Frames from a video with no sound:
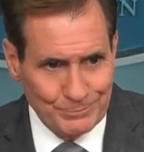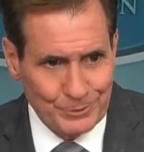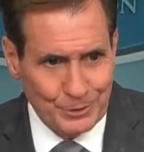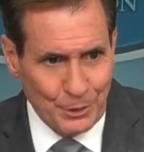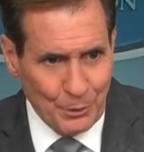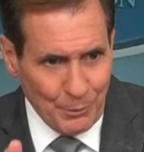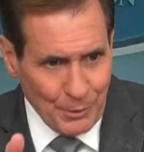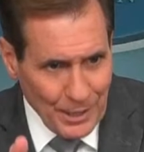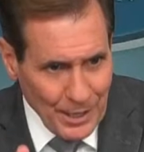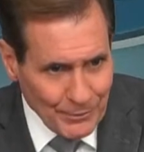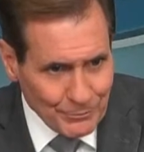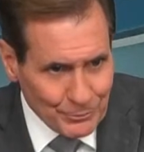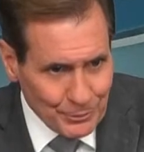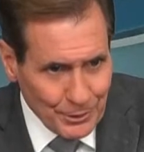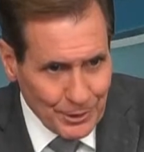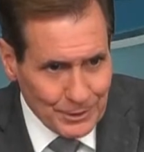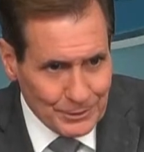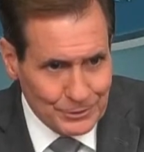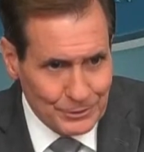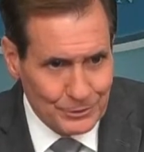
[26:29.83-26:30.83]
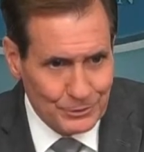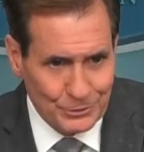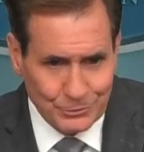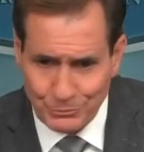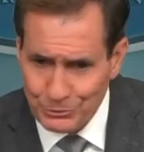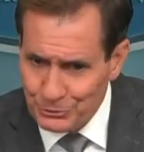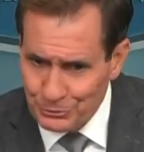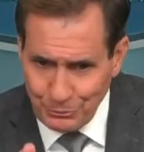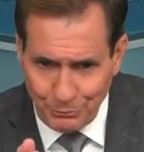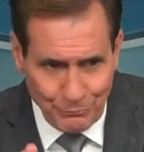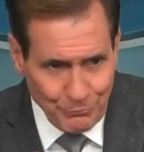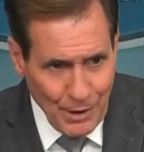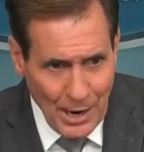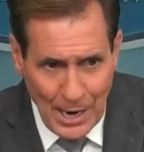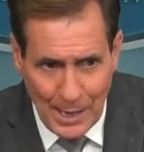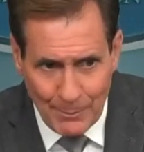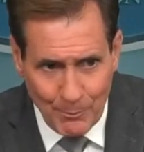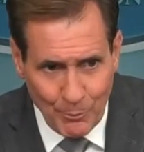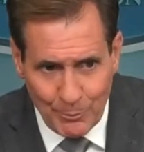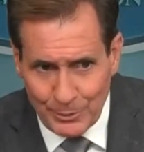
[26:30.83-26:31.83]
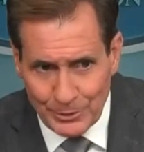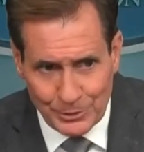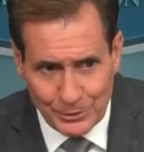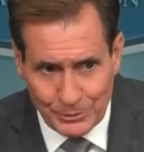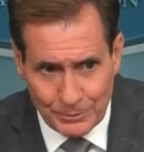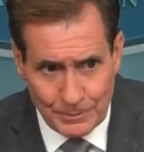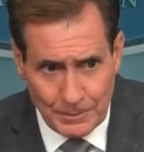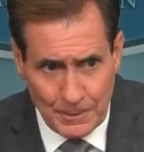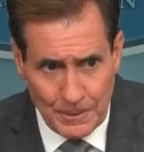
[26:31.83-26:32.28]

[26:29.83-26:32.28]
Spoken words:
going after ISIS, still viable mission,